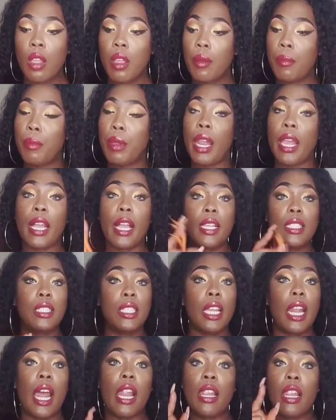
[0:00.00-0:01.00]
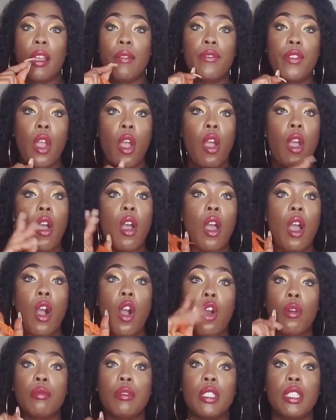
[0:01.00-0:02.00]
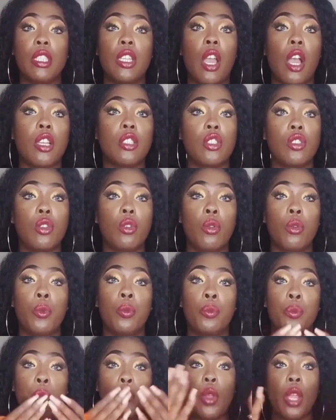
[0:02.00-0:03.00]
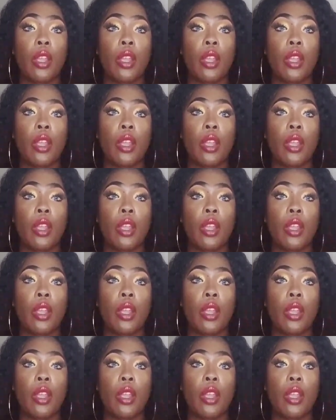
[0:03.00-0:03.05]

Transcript: But like I said, I love y'all. Hope to see y'all soon.